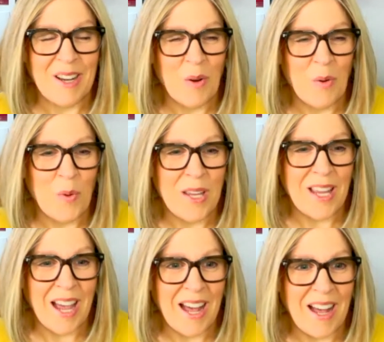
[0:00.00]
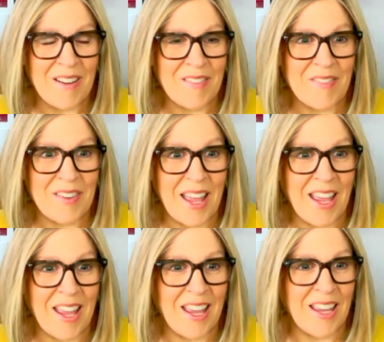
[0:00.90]
We have
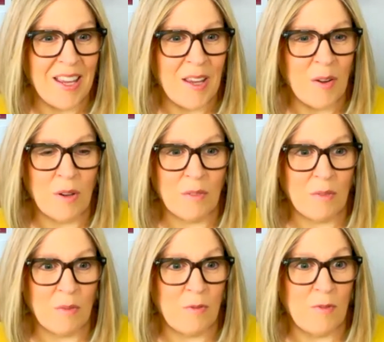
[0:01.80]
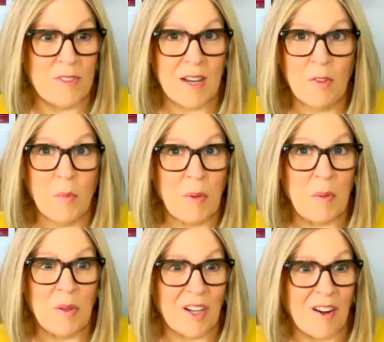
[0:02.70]
a several
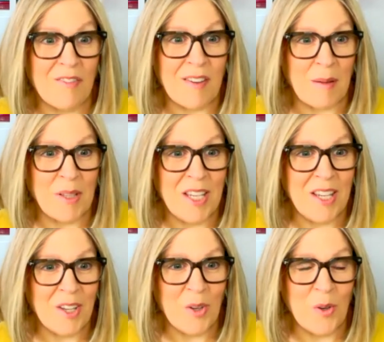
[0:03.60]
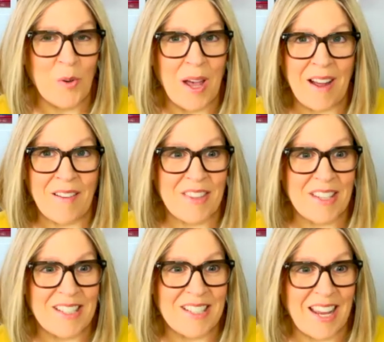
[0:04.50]
people in our family who have
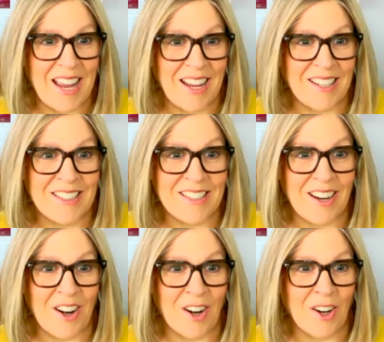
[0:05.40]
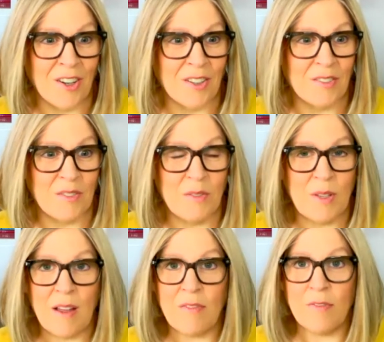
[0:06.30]
this and are
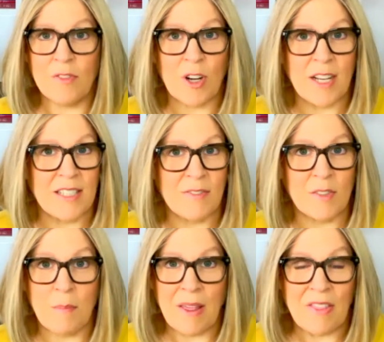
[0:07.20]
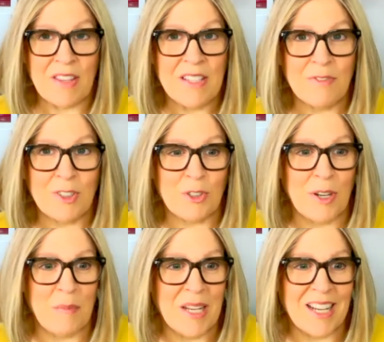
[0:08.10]
have tried different methods for
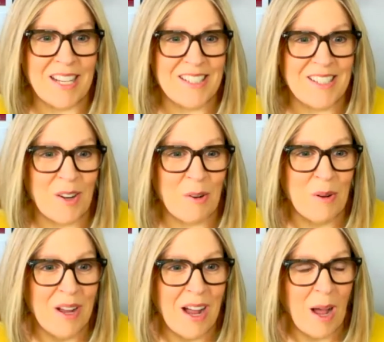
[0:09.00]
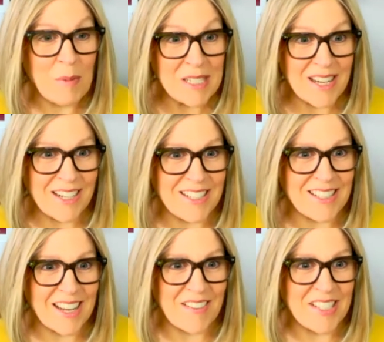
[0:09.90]
treatment, and so I'm excited to
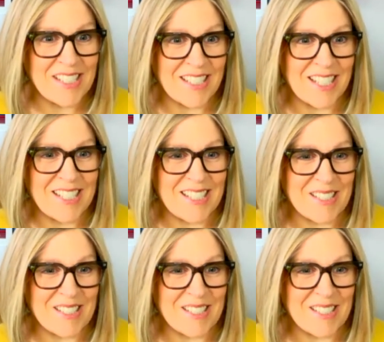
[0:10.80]
dive into this.